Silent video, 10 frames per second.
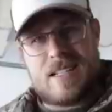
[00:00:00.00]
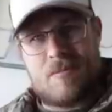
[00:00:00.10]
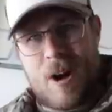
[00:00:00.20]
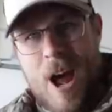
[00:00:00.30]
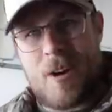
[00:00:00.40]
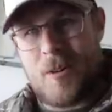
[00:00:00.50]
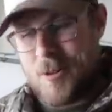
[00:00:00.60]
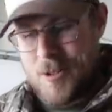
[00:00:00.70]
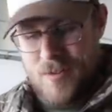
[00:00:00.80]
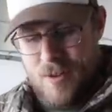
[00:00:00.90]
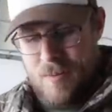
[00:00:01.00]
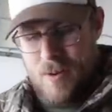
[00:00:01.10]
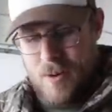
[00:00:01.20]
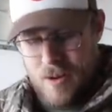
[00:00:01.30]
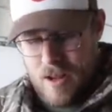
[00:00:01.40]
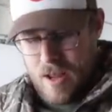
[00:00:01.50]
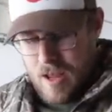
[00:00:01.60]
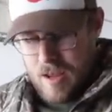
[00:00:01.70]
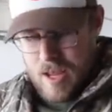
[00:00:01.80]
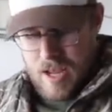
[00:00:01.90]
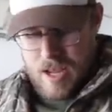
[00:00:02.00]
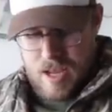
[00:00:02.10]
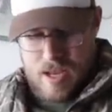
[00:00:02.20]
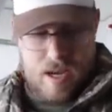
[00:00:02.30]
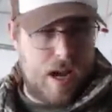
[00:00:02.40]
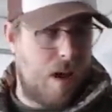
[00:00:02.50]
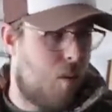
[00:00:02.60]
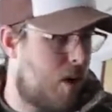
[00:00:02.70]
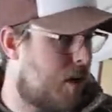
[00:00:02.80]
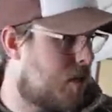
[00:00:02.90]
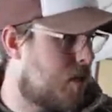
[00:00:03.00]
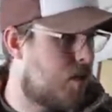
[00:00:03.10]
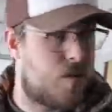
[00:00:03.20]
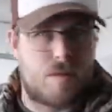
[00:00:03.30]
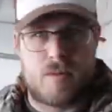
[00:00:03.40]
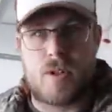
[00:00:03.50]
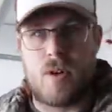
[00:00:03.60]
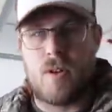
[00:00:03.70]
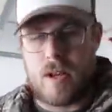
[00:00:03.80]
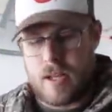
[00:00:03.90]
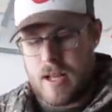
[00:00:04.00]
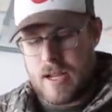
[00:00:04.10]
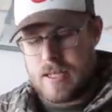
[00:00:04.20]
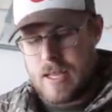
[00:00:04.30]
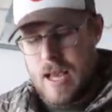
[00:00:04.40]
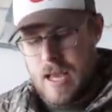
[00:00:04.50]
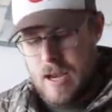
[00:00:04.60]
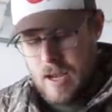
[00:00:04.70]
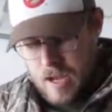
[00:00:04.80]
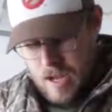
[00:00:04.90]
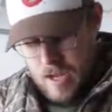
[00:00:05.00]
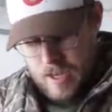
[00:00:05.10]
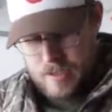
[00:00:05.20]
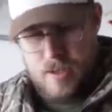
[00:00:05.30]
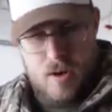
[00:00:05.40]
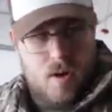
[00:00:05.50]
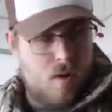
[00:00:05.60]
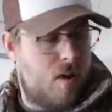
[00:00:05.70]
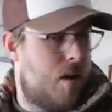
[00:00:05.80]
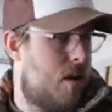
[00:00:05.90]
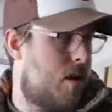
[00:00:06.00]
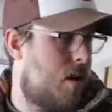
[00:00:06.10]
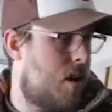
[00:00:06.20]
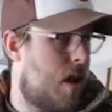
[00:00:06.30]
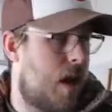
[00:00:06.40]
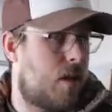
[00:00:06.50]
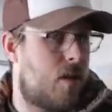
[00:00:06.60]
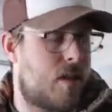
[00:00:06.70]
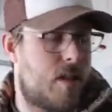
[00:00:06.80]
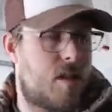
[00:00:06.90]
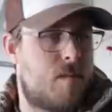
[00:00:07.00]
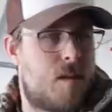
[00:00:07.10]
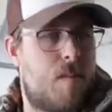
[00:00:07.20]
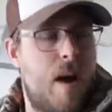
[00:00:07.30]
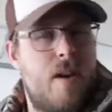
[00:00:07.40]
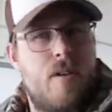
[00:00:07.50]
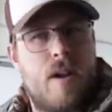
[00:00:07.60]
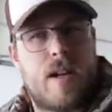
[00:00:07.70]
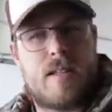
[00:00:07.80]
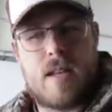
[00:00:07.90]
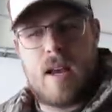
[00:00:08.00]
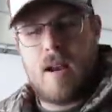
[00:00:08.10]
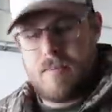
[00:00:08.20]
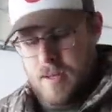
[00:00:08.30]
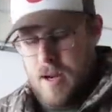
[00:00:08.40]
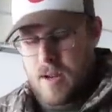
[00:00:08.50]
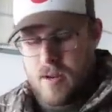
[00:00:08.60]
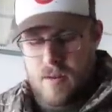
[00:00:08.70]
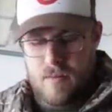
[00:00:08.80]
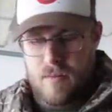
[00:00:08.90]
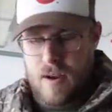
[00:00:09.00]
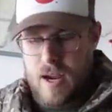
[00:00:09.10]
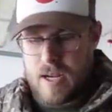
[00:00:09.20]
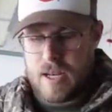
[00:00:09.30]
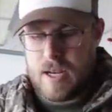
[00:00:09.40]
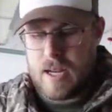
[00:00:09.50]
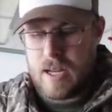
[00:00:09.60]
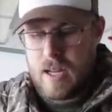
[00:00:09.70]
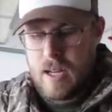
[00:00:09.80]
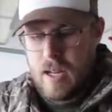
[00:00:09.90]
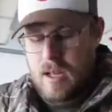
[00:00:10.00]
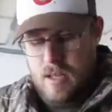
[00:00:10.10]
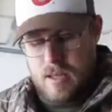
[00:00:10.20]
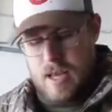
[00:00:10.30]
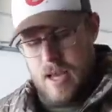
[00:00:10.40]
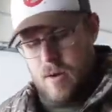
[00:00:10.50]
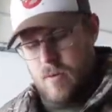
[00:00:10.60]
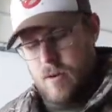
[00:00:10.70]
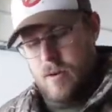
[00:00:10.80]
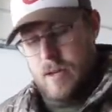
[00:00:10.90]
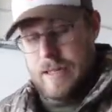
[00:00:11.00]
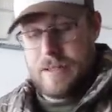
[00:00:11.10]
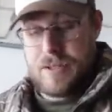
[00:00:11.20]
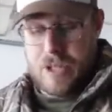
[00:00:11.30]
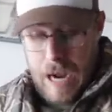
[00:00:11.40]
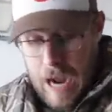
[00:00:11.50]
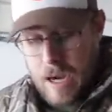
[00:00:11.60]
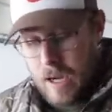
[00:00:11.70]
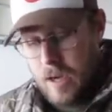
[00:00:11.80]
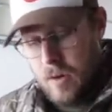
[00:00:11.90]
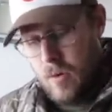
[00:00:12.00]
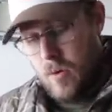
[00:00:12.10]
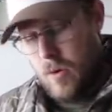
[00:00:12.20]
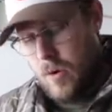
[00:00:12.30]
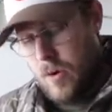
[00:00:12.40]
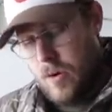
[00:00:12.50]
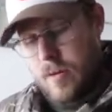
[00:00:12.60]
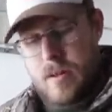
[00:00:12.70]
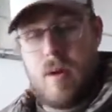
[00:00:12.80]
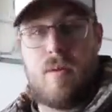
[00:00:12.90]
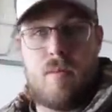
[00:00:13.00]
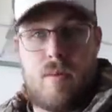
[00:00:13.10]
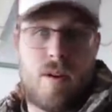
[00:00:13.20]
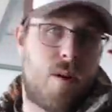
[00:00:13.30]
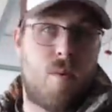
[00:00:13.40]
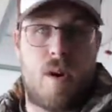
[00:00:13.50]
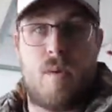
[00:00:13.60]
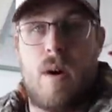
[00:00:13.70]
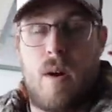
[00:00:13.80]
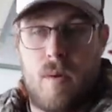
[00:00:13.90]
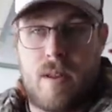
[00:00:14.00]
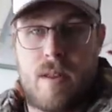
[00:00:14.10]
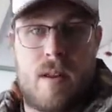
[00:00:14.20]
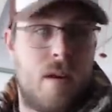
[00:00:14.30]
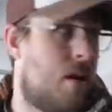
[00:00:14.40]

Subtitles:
some rod holders for the boat. and I want to do some trolling, like I said. And so I looked at some spider rig setups, and I couldn't find any that were in stock or that would really work well with